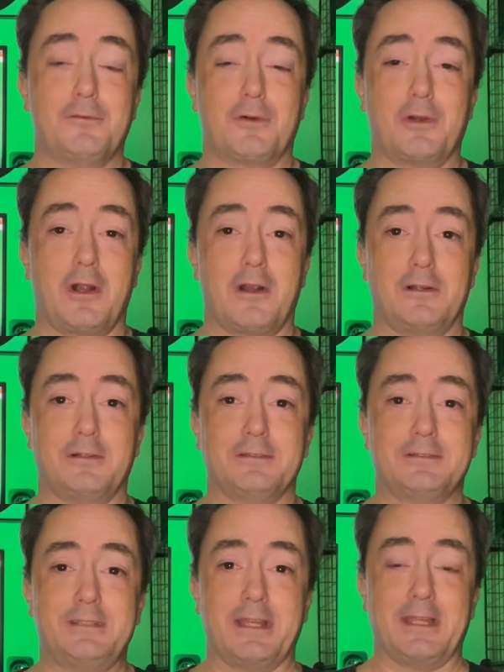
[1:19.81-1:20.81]
Carl
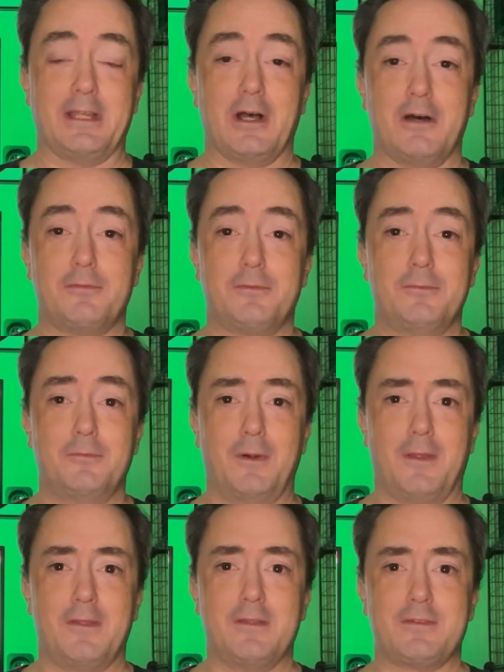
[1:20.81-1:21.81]
taking off
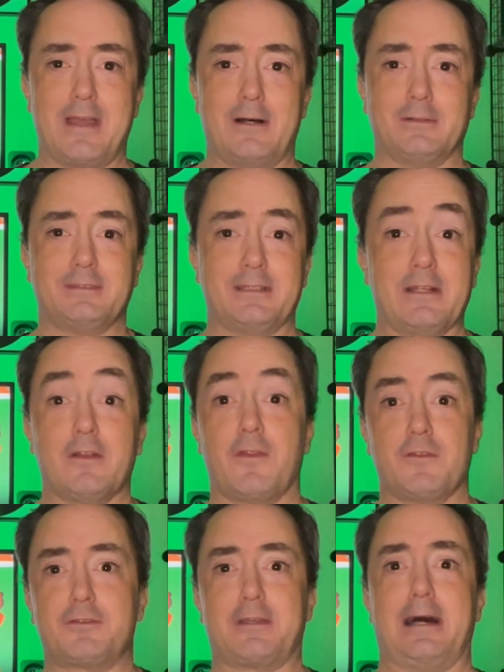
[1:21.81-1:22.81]
with his house into the
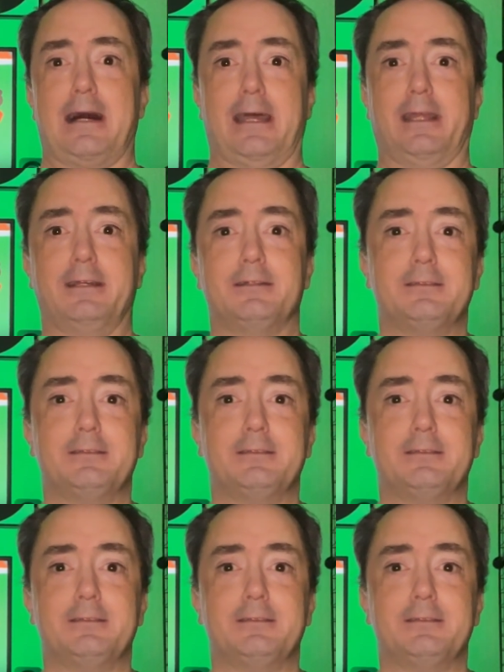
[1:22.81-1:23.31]
sky